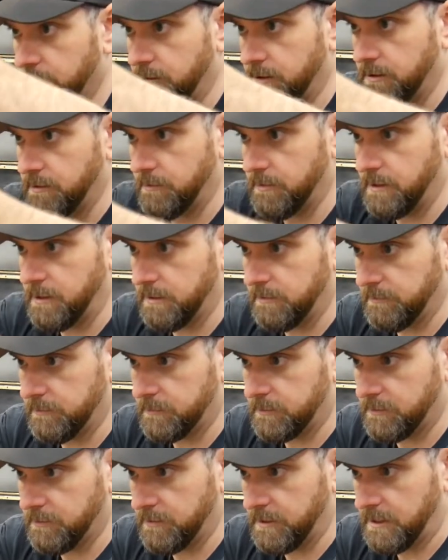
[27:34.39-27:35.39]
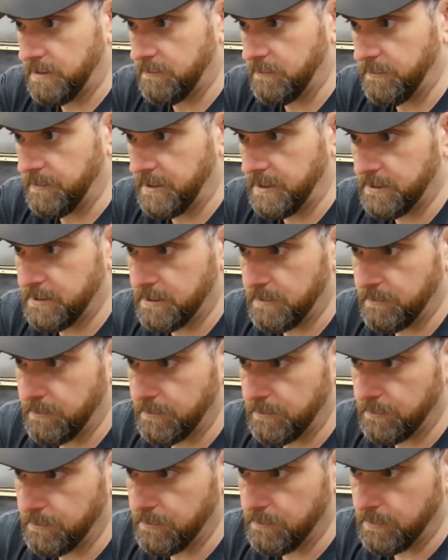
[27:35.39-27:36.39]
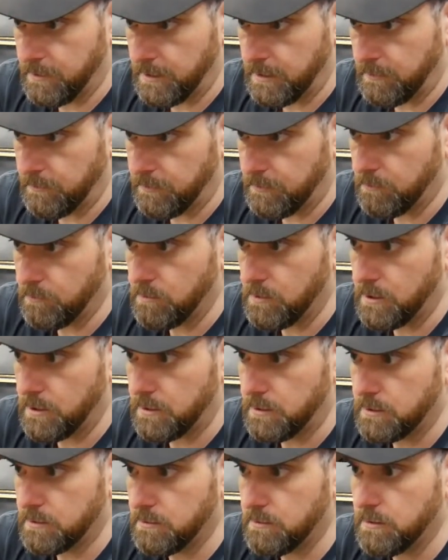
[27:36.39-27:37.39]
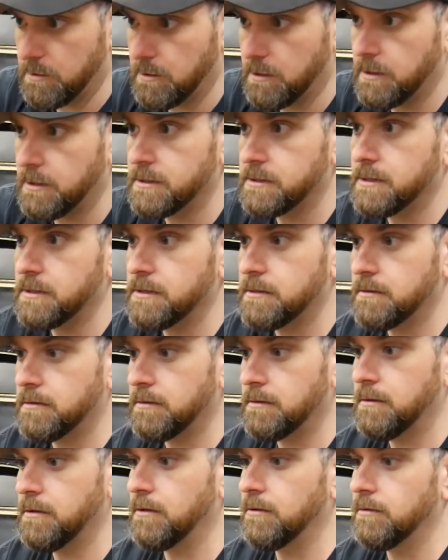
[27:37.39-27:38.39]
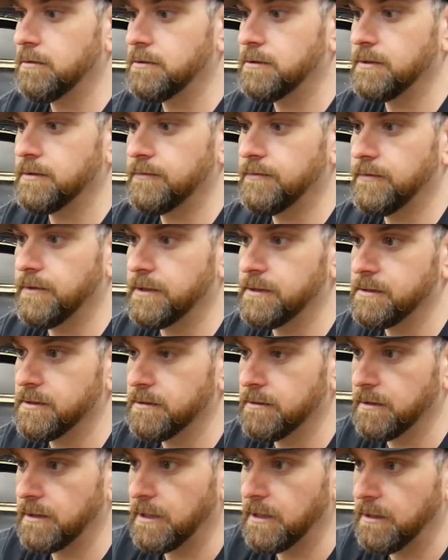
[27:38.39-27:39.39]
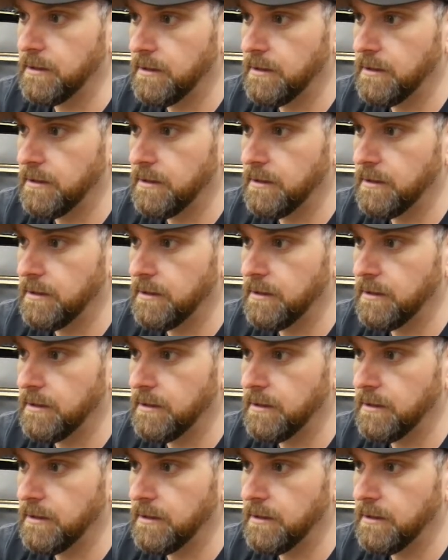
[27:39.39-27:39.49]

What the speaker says: the other way so that will match up with the locating pin. What is going on? Is this? No, it's just fuzz. Okay.